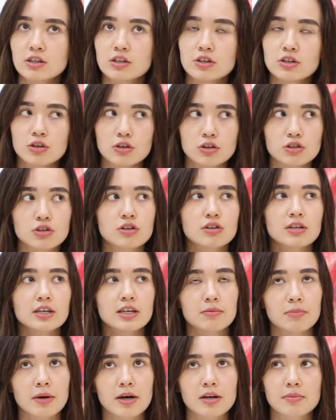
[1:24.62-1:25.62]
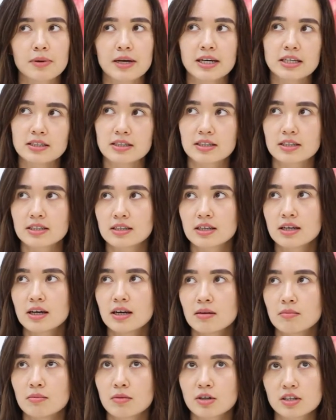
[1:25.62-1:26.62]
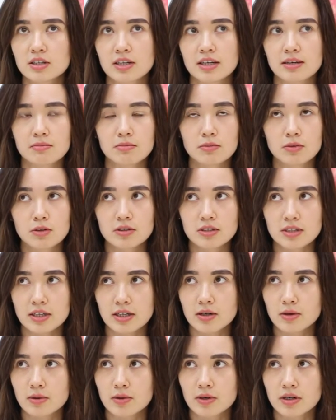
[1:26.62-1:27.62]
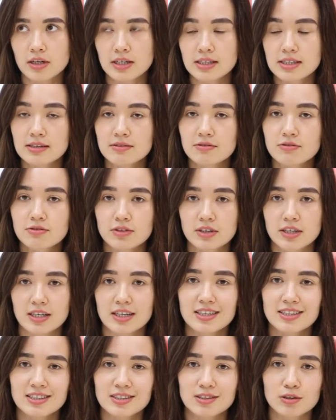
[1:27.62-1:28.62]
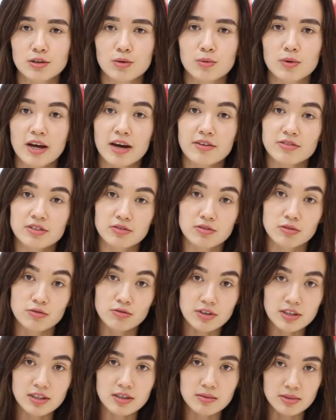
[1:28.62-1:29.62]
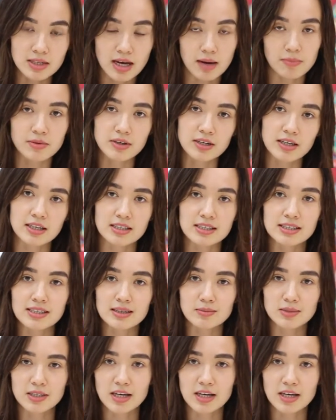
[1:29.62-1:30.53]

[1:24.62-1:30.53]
You know, you should think about a painting much like music or a symphony. So you want to have different rhythms happening at the same